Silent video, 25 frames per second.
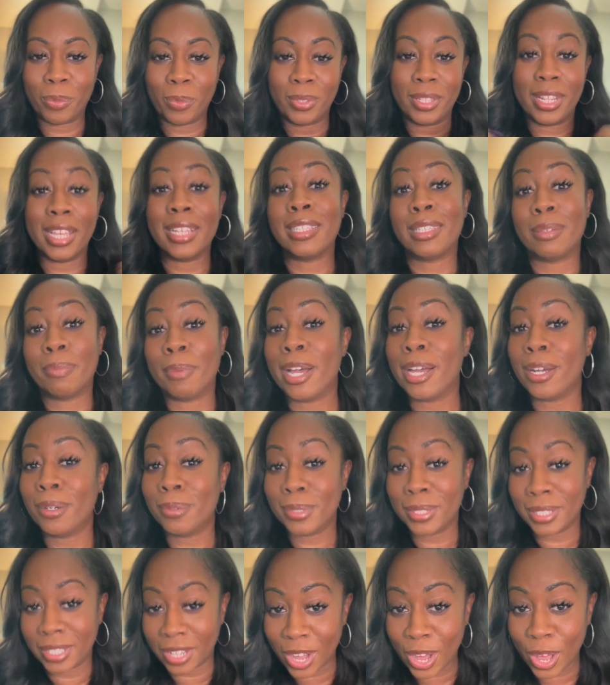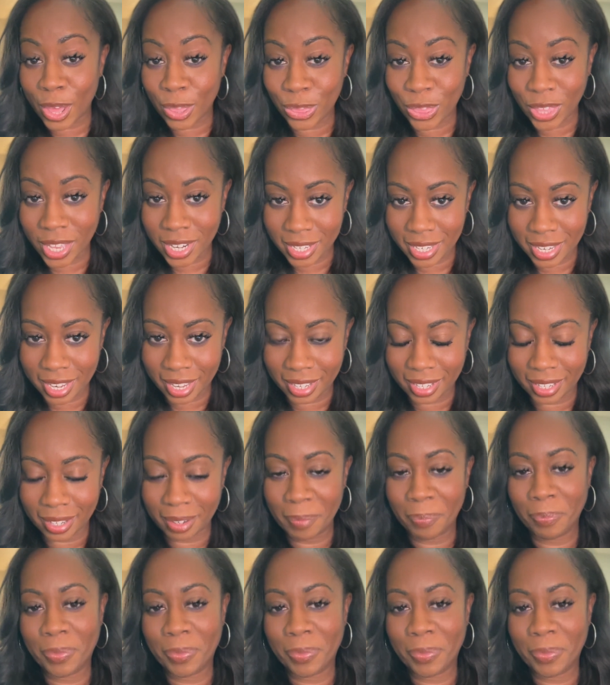when that smile was authentic.